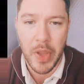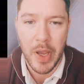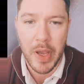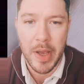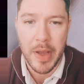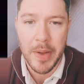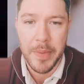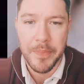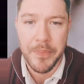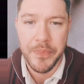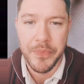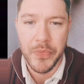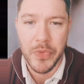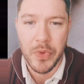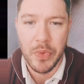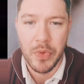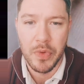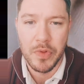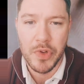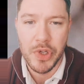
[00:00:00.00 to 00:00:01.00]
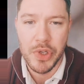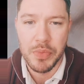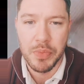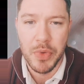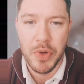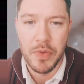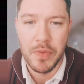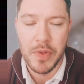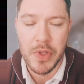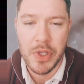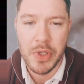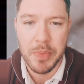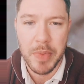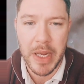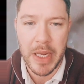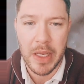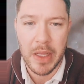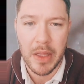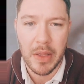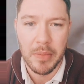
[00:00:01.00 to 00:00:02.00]
Um, just moved the
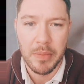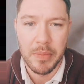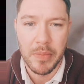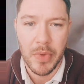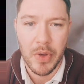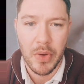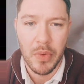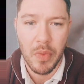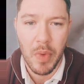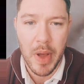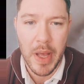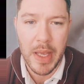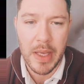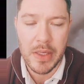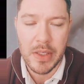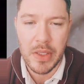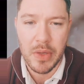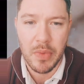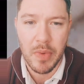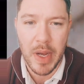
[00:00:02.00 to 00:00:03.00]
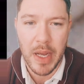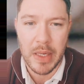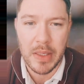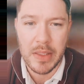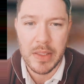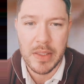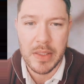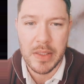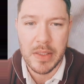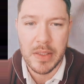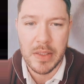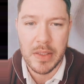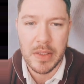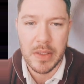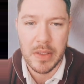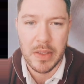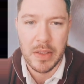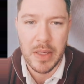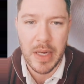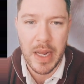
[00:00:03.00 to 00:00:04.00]
speculum away as the wax is
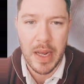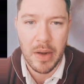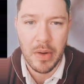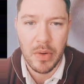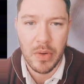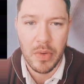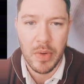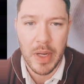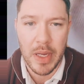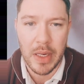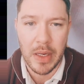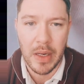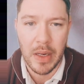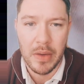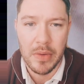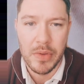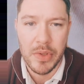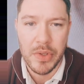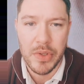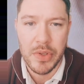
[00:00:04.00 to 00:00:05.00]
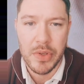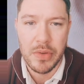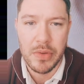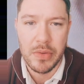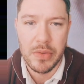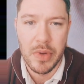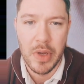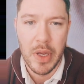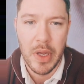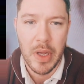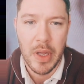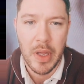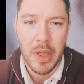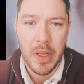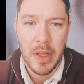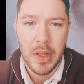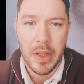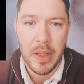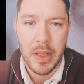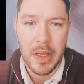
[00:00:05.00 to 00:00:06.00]
now quite close to
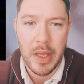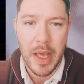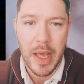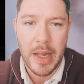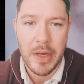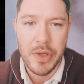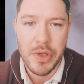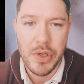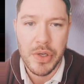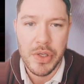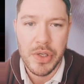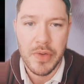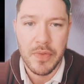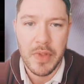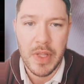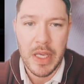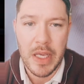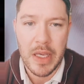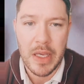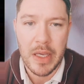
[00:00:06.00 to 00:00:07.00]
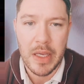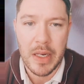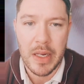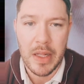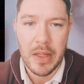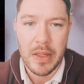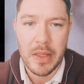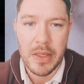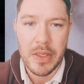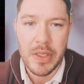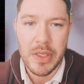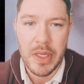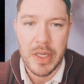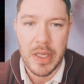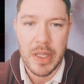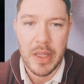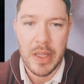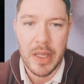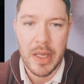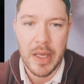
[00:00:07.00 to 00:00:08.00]
the entrance of the ear canal. You see
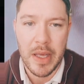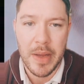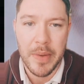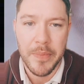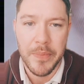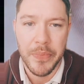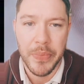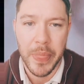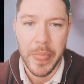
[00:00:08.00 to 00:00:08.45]
it there.